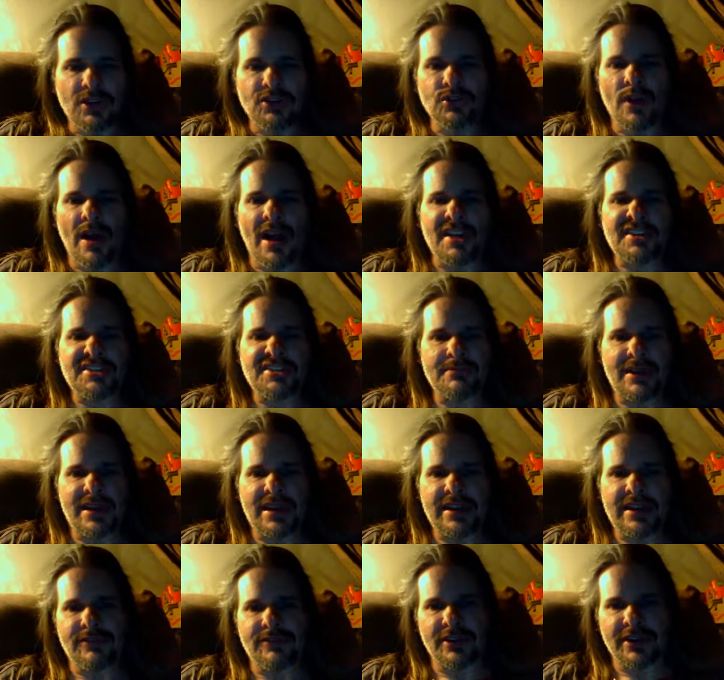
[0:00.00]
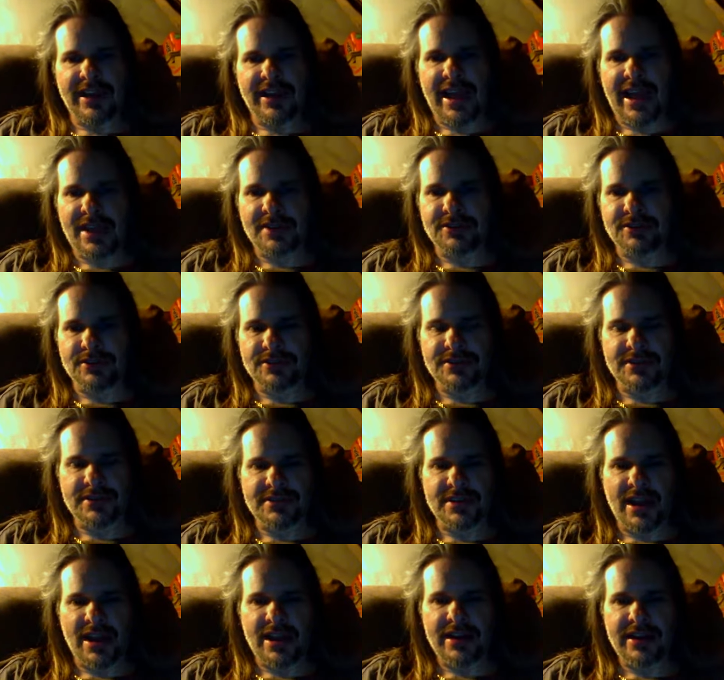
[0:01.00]
draw some money for Cancer
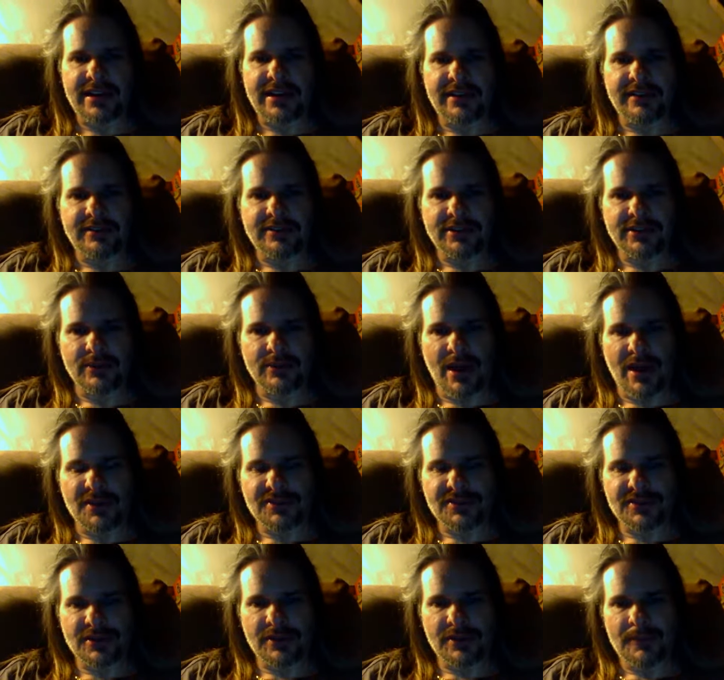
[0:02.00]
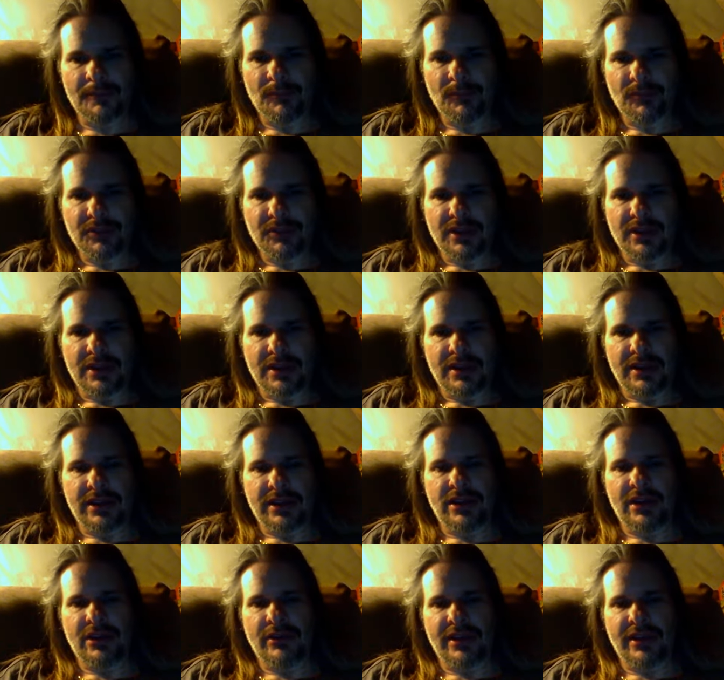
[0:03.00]
Society too, also.
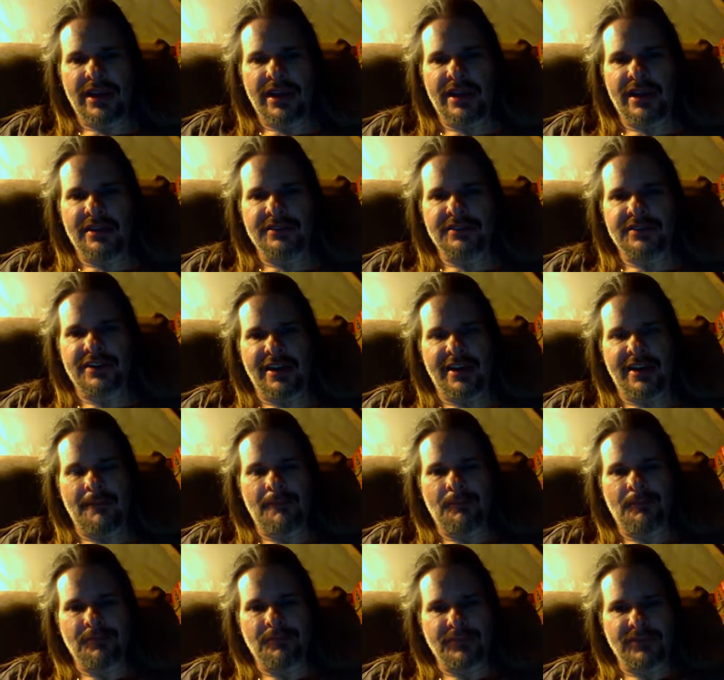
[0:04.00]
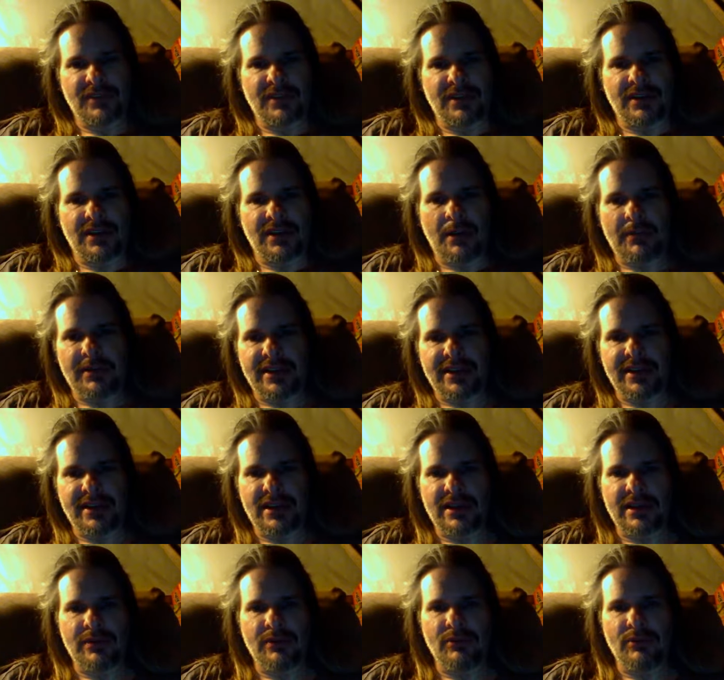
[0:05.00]
You know, and um, I mean,
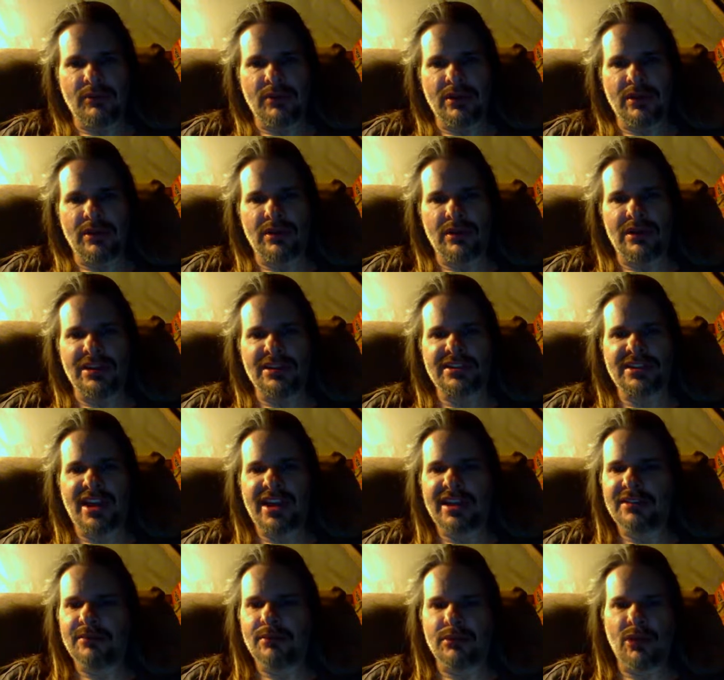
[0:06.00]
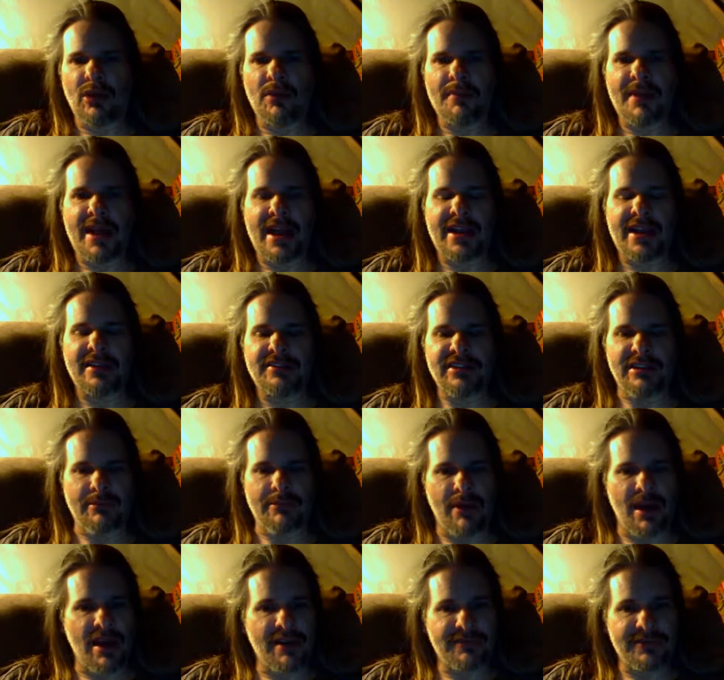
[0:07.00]
we're looks like we're going back into the
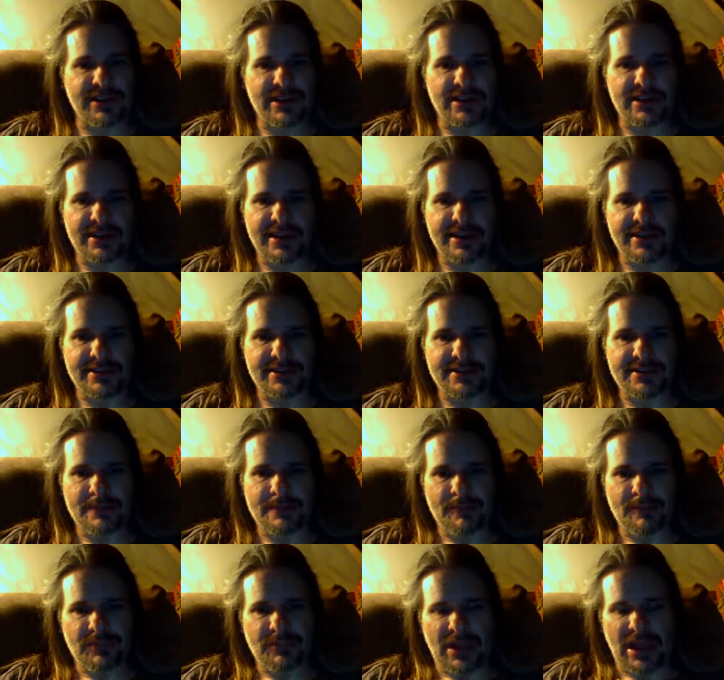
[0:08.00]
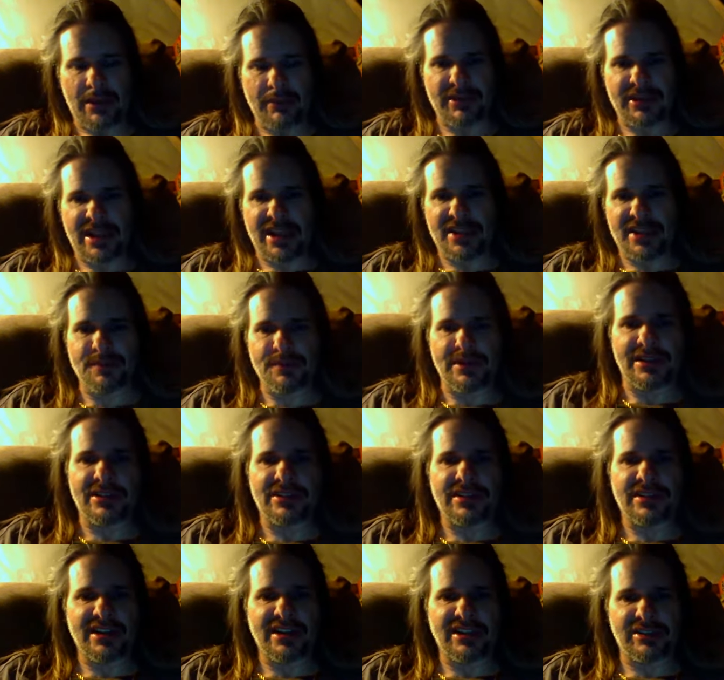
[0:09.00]
mafia days. I mean, that's what it
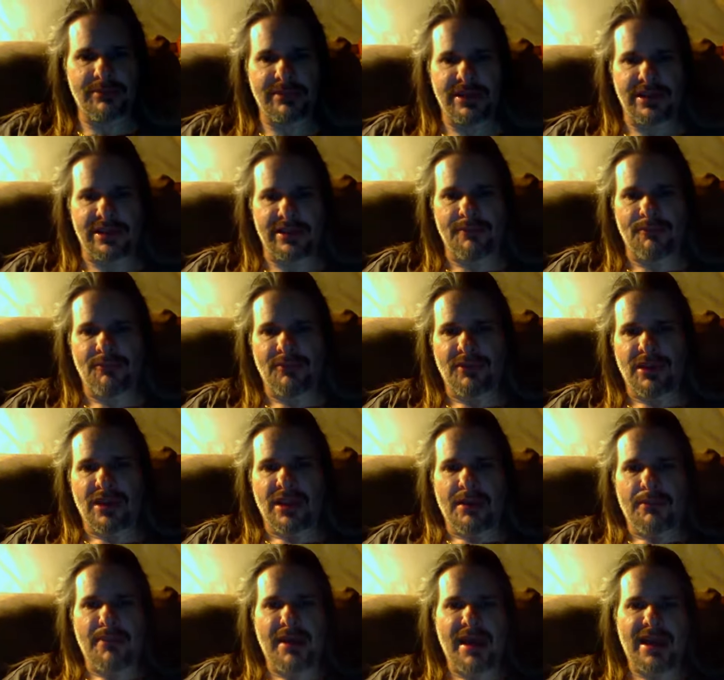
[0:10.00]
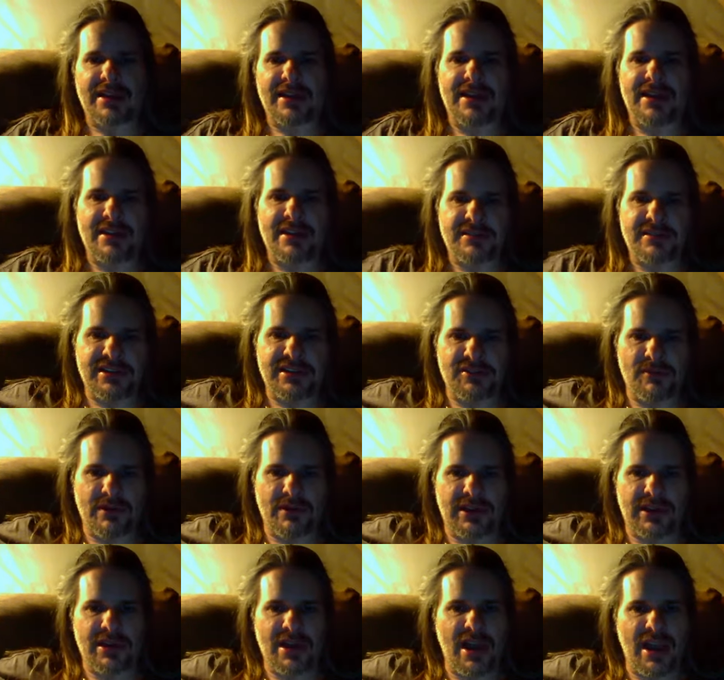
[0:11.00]
looks like to me. Back in
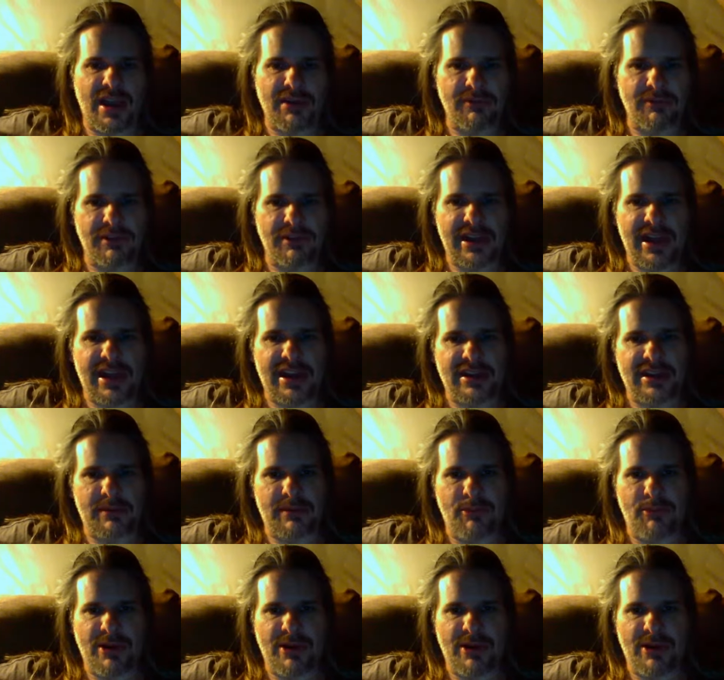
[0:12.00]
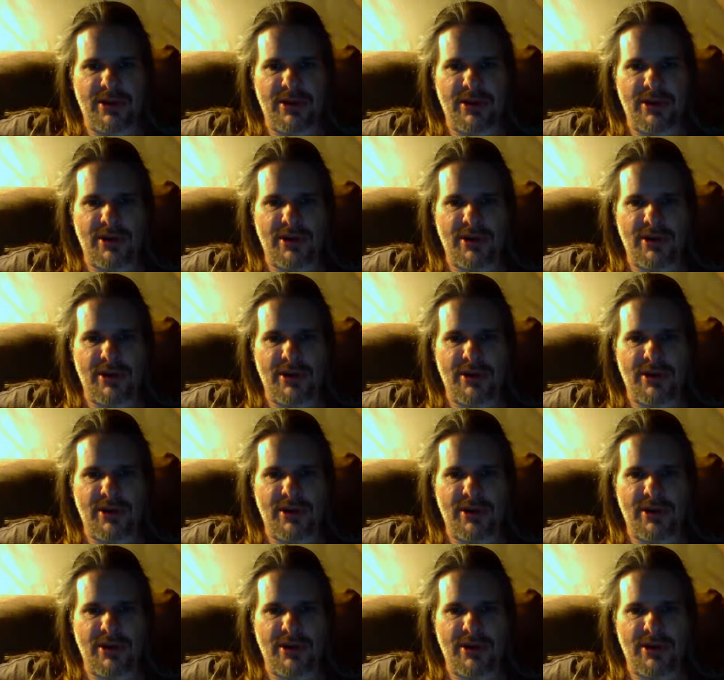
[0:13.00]
1929, when they had a depression,